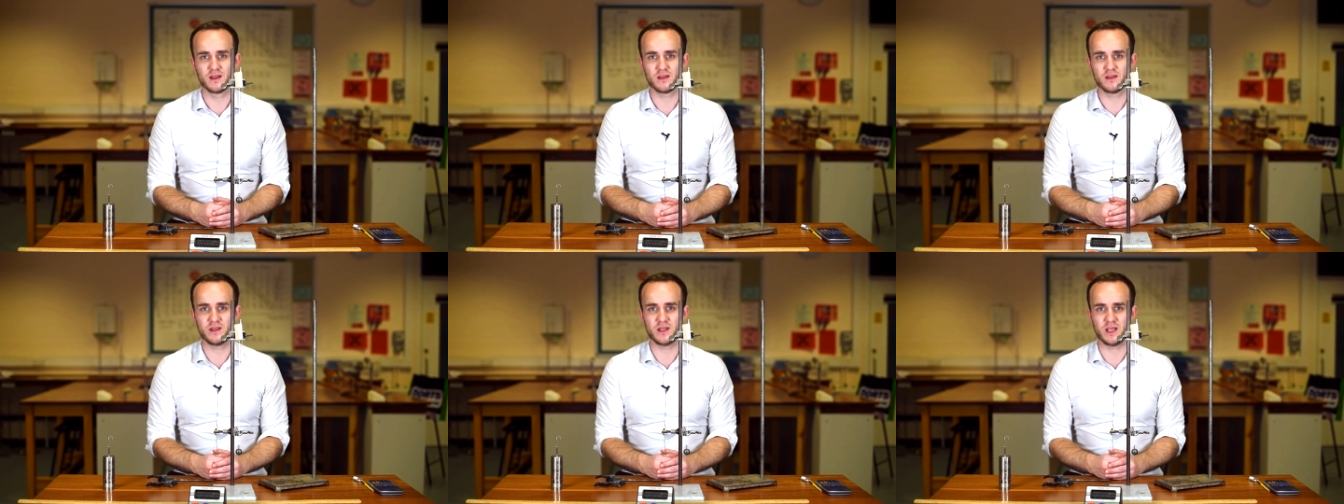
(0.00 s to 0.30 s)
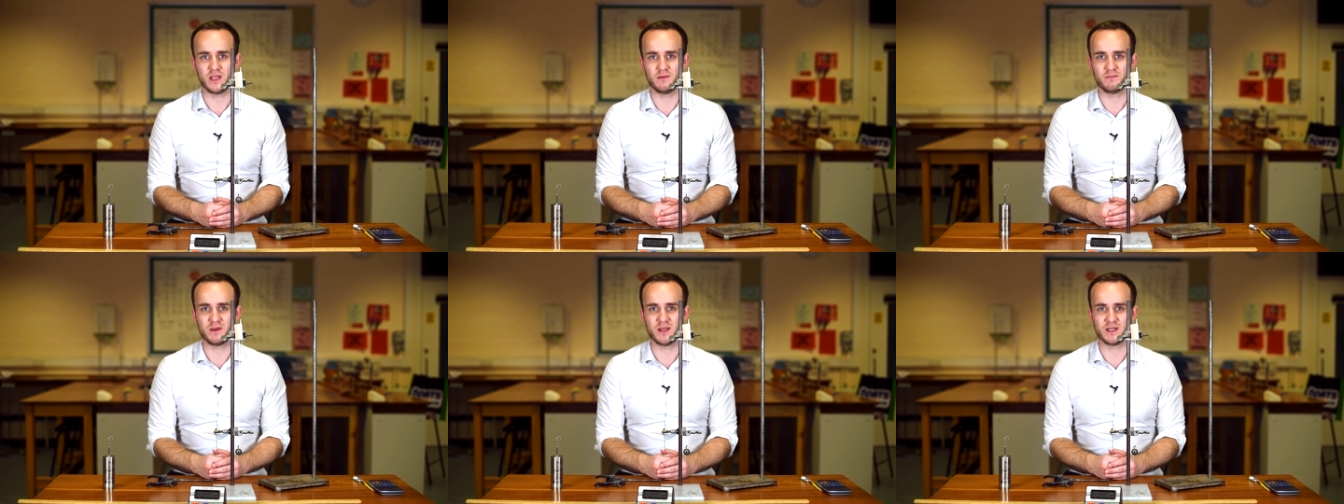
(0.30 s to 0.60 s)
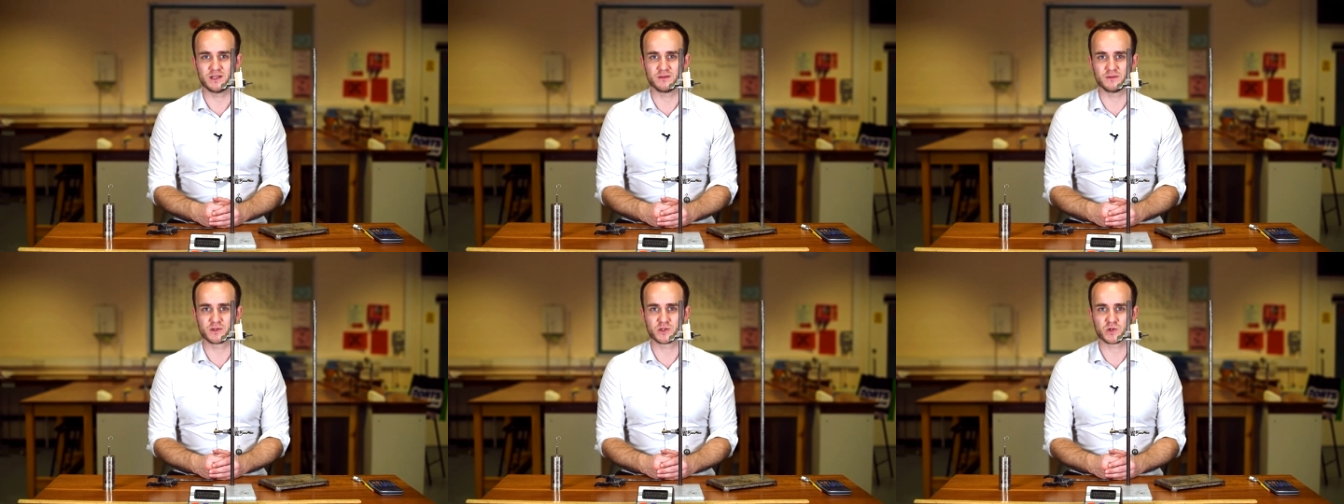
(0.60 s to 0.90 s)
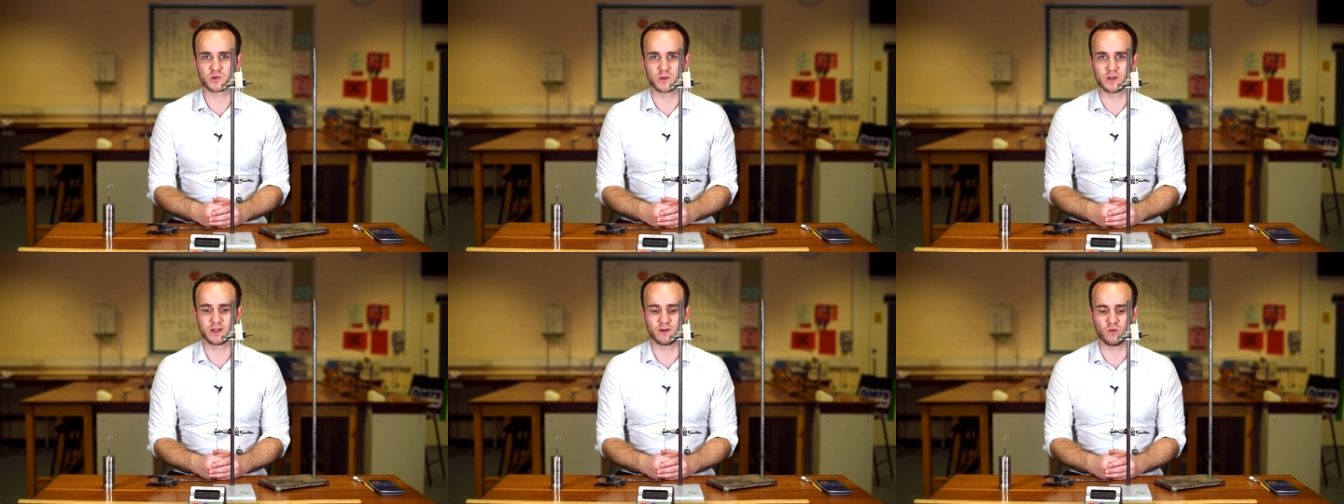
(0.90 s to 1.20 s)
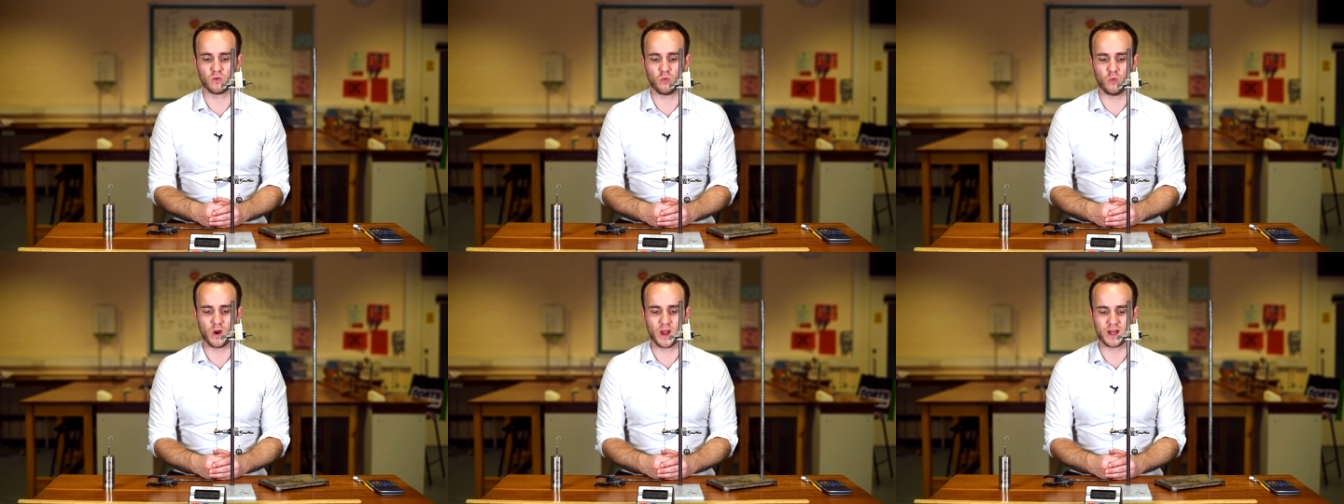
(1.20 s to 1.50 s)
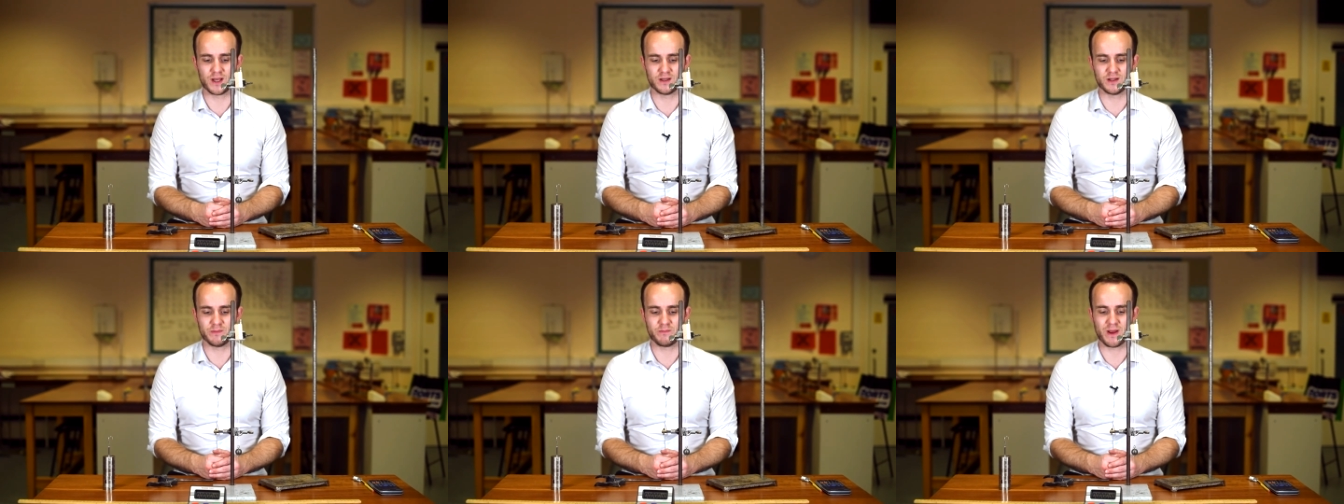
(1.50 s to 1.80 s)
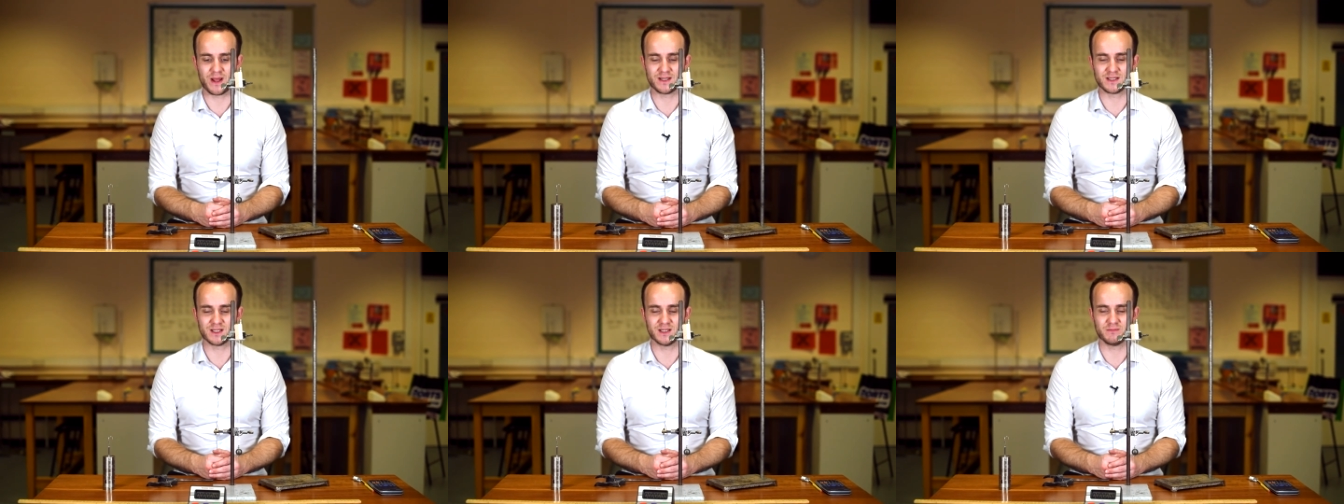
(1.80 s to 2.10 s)
the piece of string when the
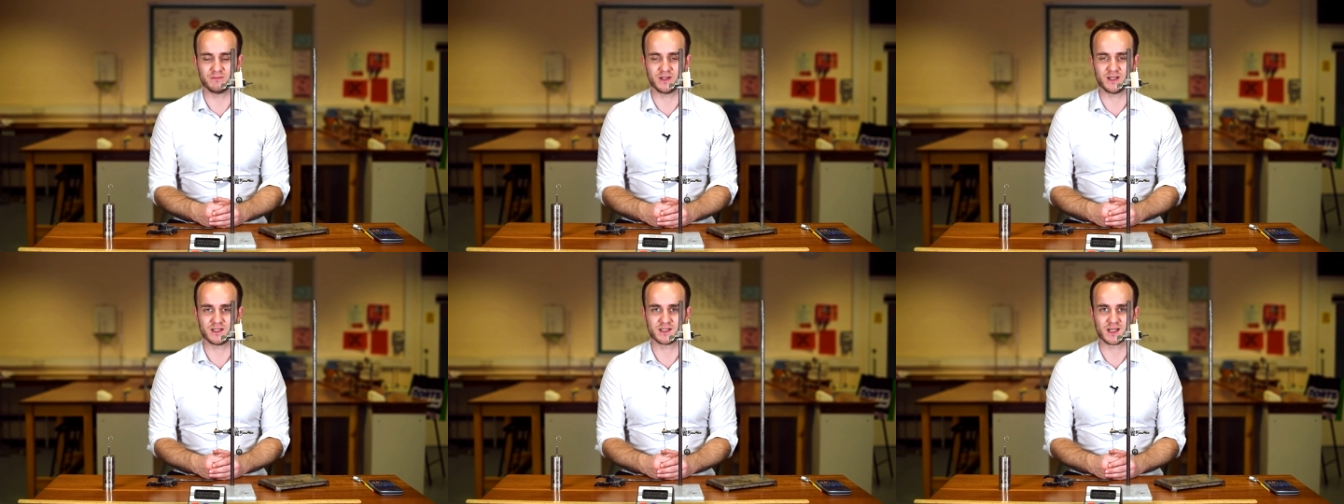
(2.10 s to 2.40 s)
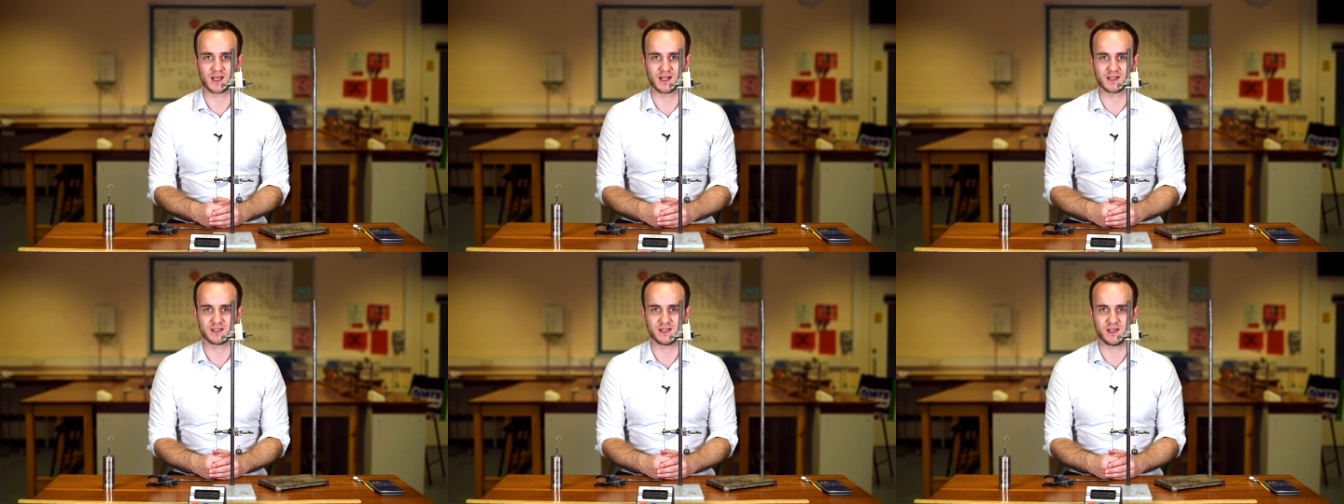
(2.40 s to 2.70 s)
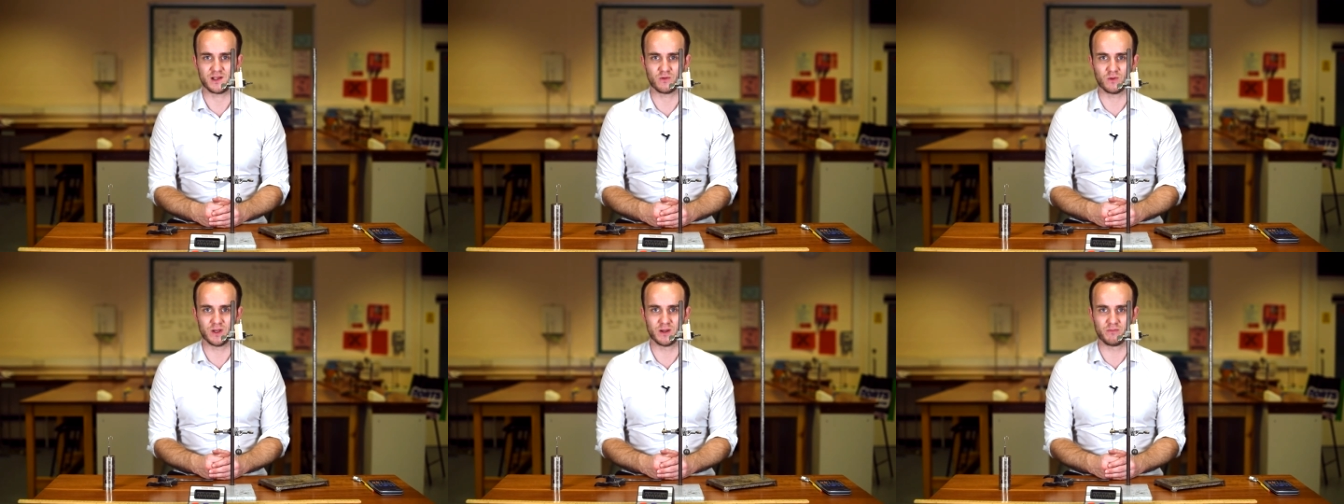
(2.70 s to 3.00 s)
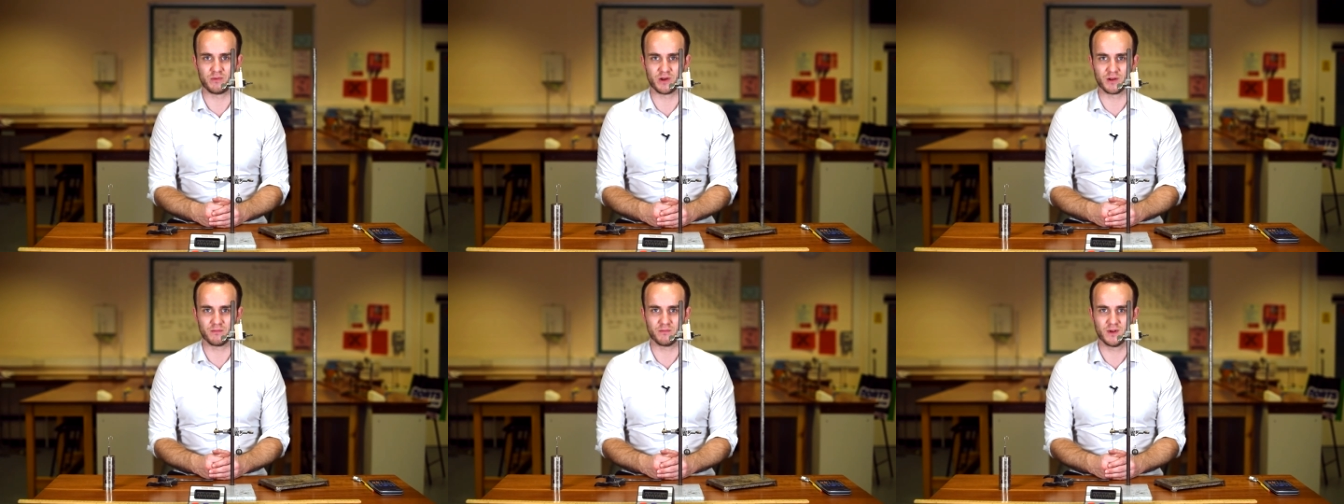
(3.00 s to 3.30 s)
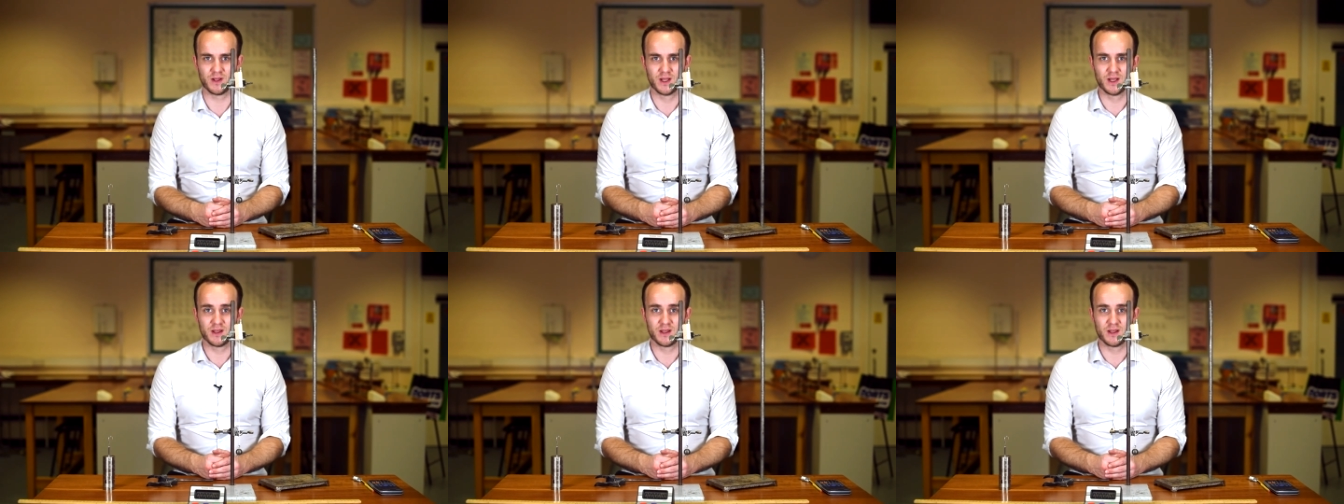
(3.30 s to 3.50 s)
pendulum is at equilibrium.